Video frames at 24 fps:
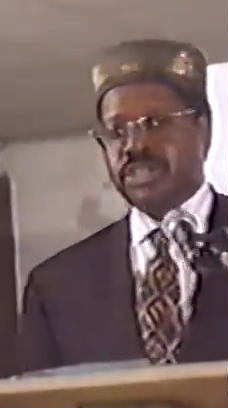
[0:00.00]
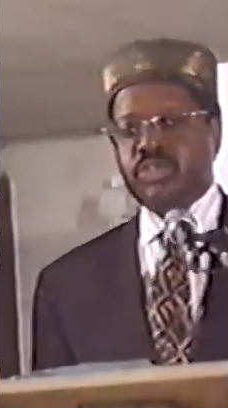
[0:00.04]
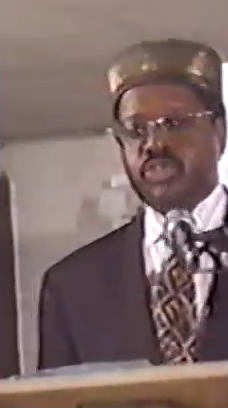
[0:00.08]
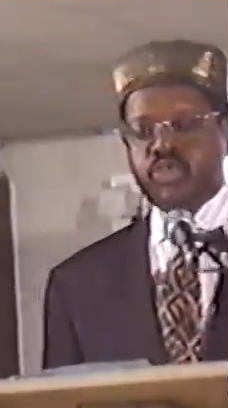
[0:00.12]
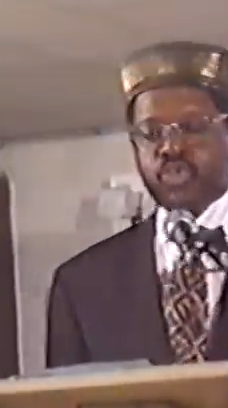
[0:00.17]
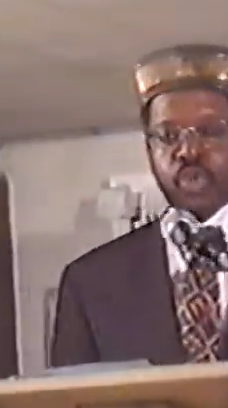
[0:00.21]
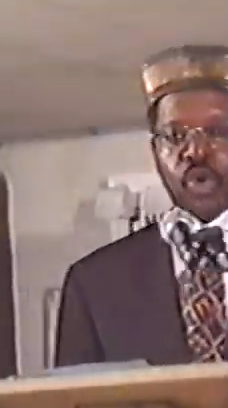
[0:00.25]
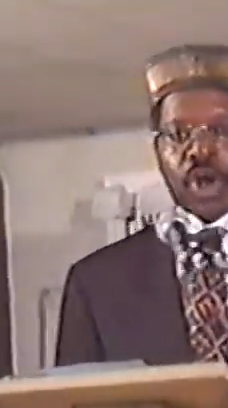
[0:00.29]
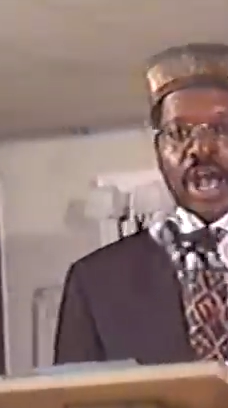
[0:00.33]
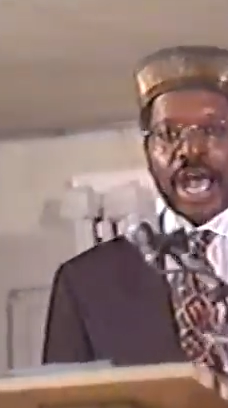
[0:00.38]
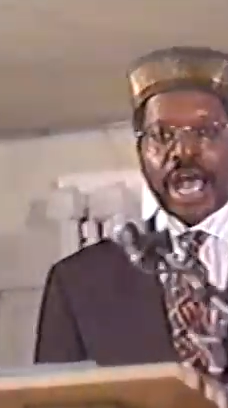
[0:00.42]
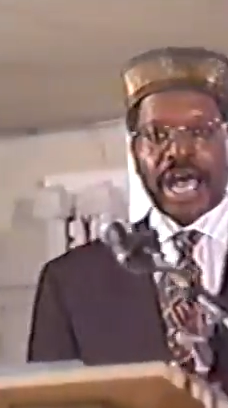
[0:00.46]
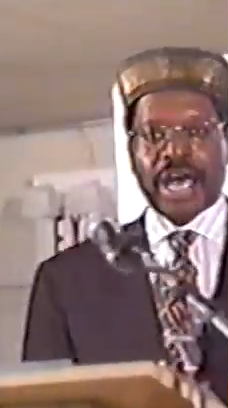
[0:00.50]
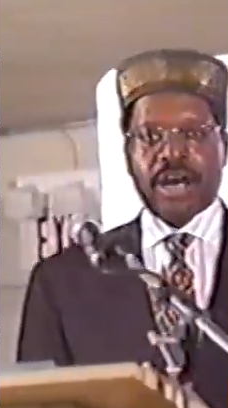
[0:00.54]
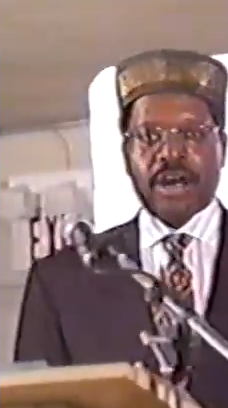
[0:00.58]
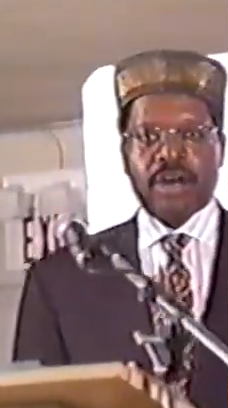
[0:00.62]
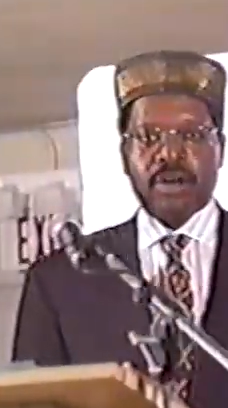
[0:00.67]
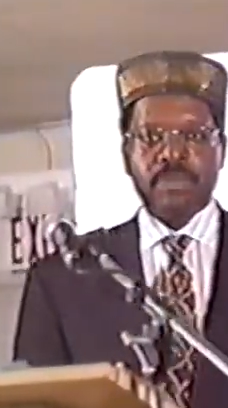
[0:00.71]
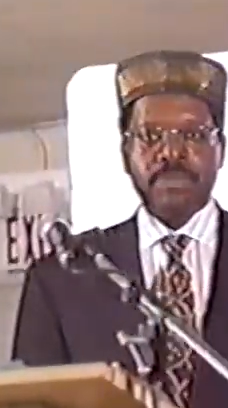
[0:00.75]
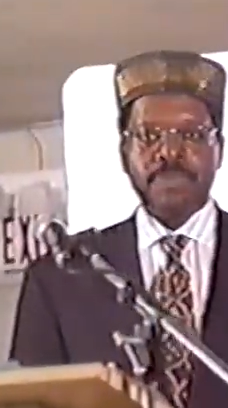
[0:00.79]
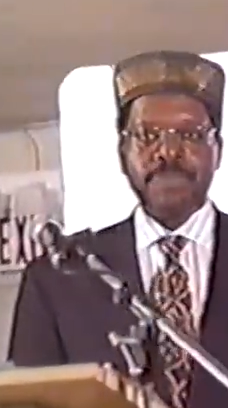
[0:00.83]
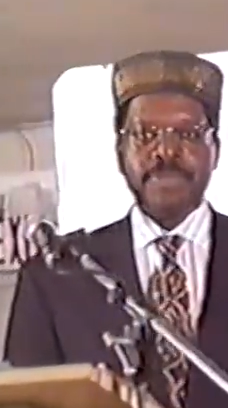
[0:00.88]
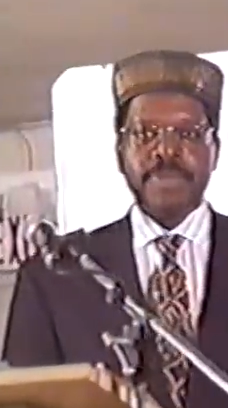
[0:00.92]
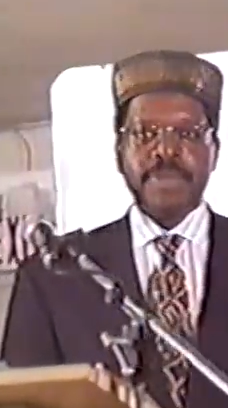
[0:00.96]
to
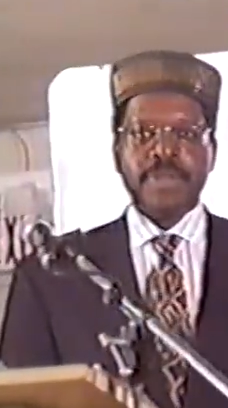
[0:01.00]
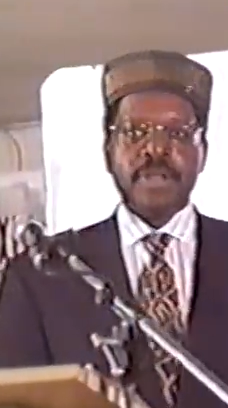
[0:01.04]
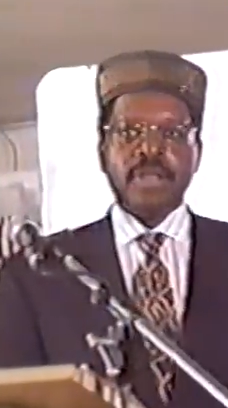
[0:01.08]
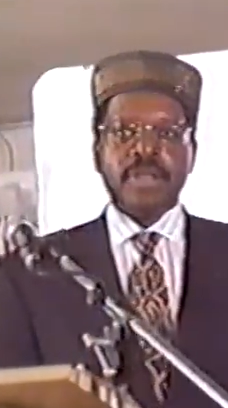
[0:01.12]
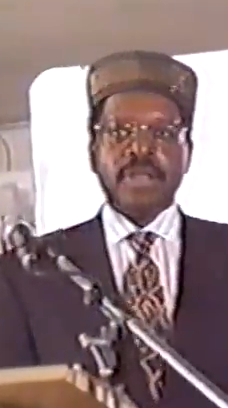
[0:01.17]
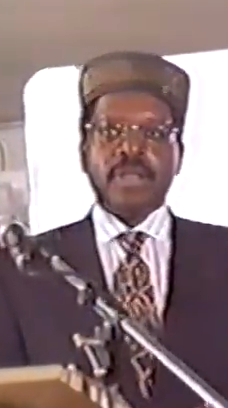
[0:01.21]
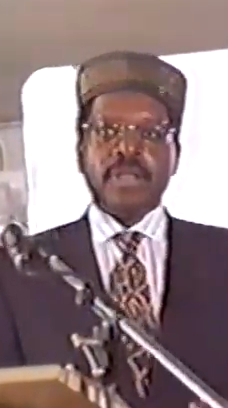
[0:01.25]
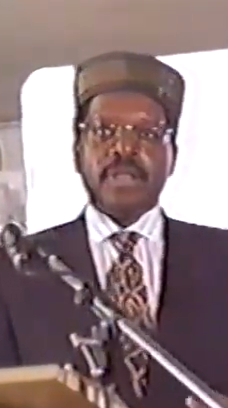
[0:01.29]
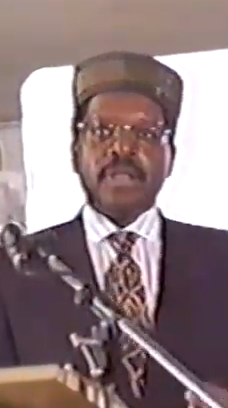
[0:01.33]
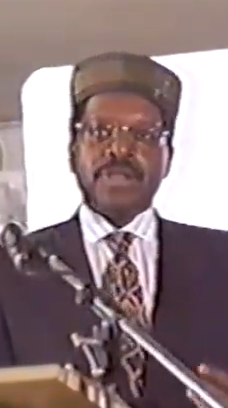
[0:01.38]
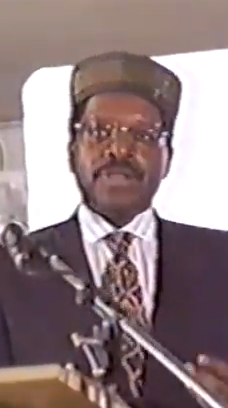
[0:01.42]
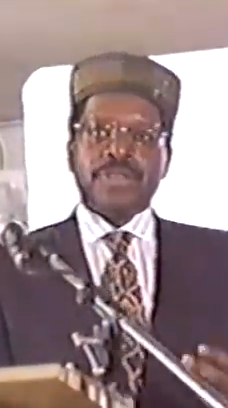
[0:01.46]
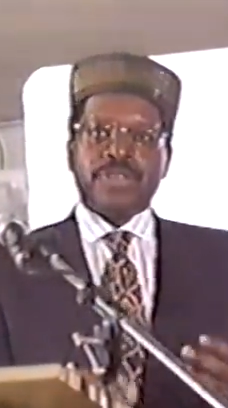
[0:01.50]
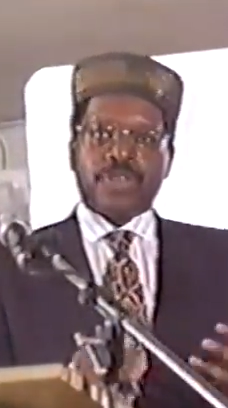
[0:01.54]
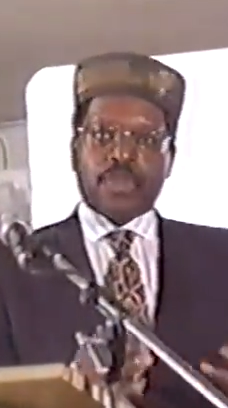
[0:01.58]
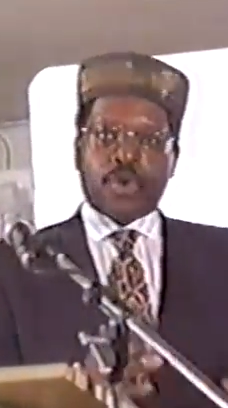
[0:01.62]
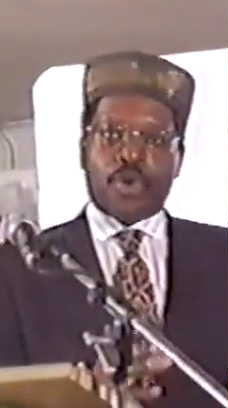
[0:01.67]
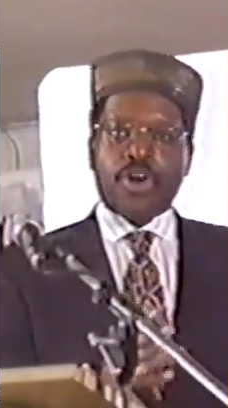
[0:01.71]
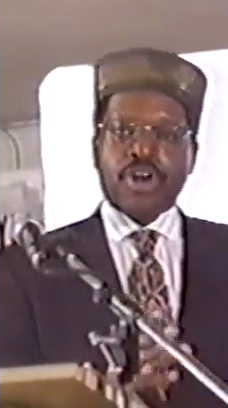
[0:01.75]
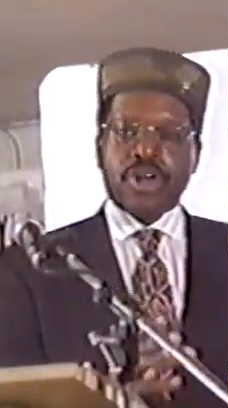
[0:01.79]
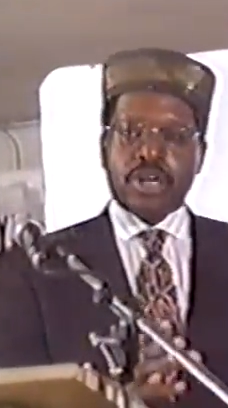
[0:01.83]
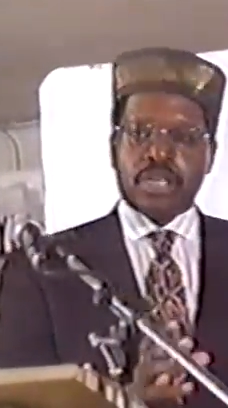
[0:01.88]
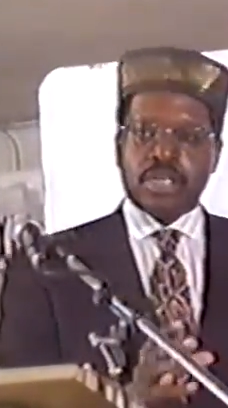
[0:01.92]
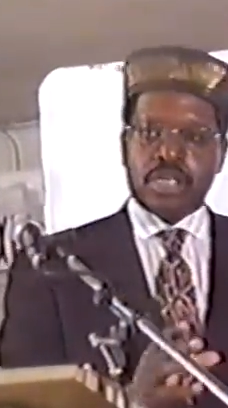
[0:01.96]
trial,
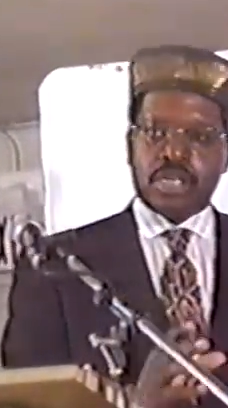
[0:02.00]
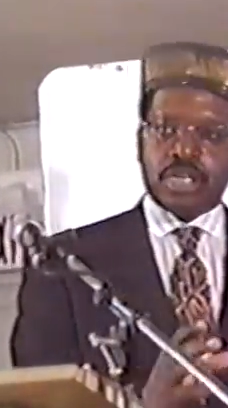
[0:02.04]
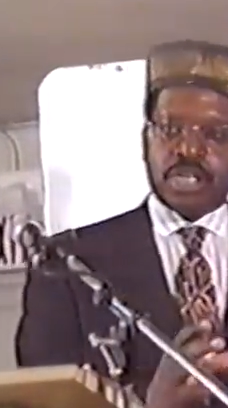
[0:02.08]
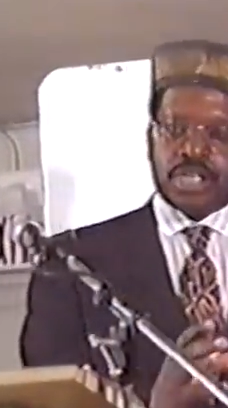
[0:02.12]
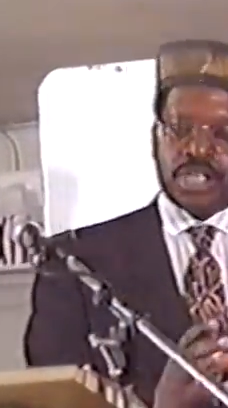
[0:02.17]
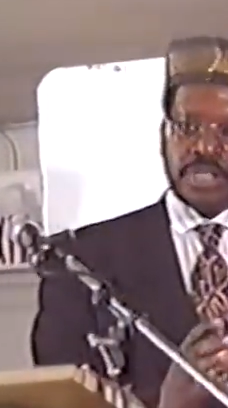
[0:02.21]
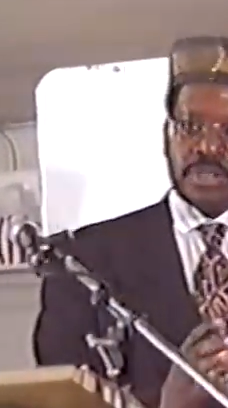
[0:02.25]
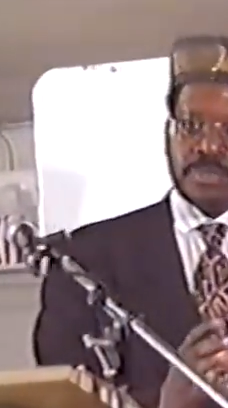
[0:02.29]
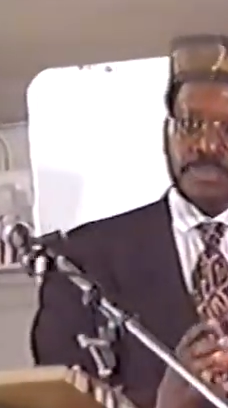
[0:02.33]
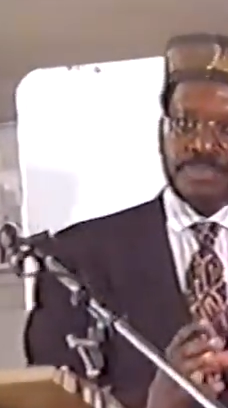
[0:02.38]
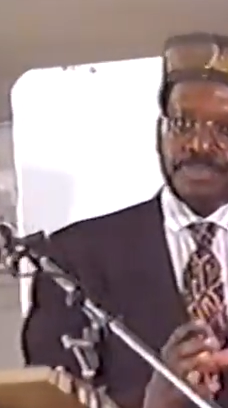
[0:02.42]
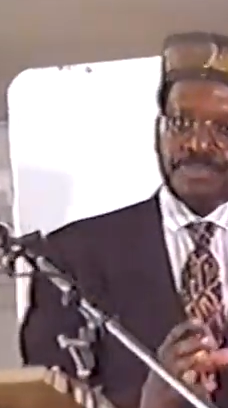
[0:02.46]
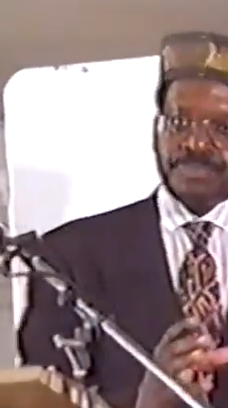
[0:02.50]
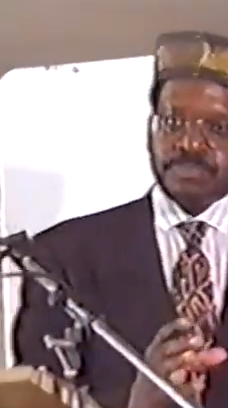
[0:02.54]
Thurgood